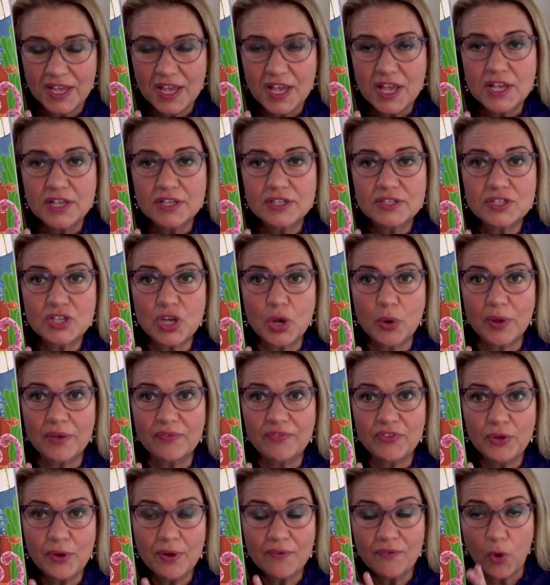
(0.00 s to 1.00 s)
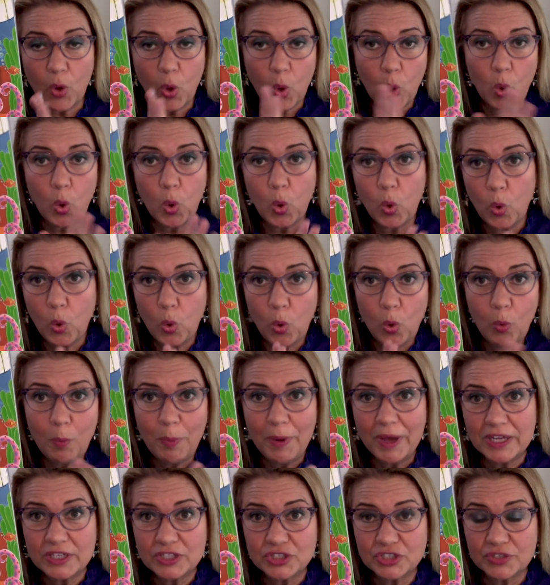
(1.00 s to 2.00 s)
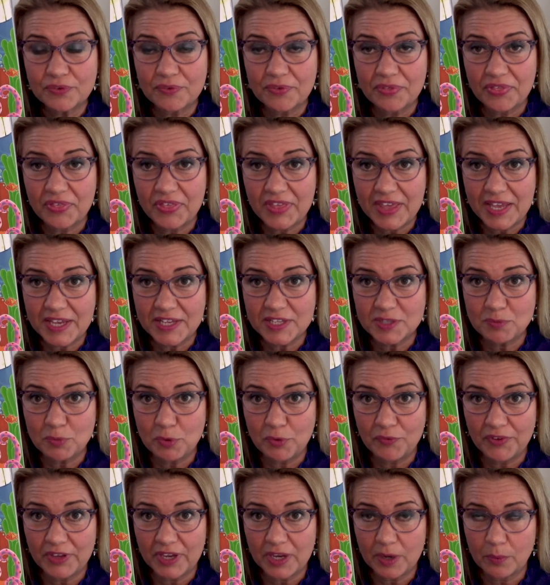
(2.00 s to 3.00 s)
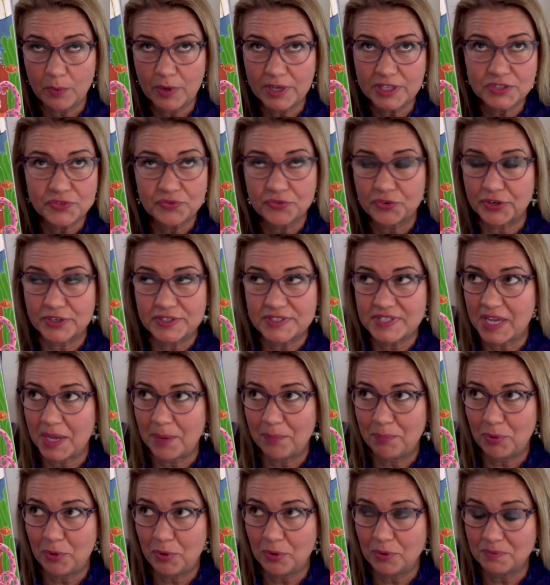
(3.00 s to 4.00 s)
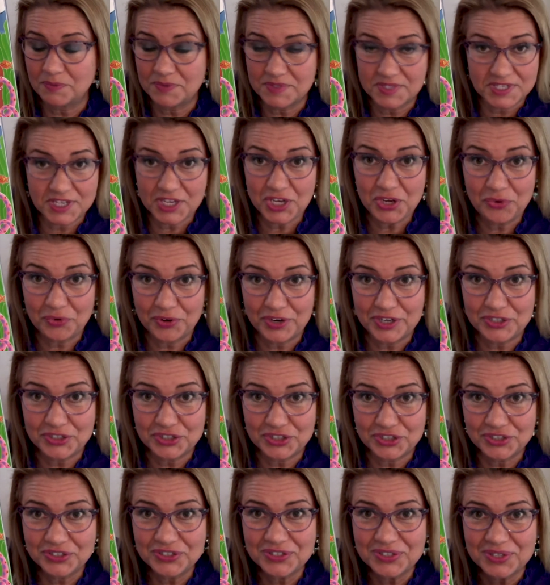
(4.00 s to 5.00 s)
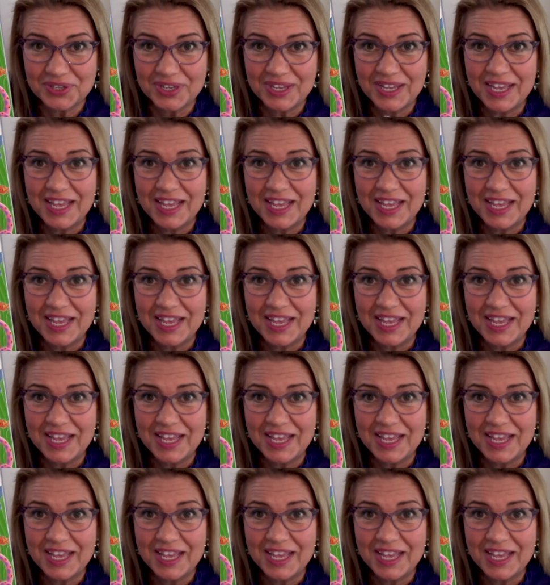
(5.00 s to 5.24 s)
So if you have a whole bunch of things moving at once, for example, sea creatures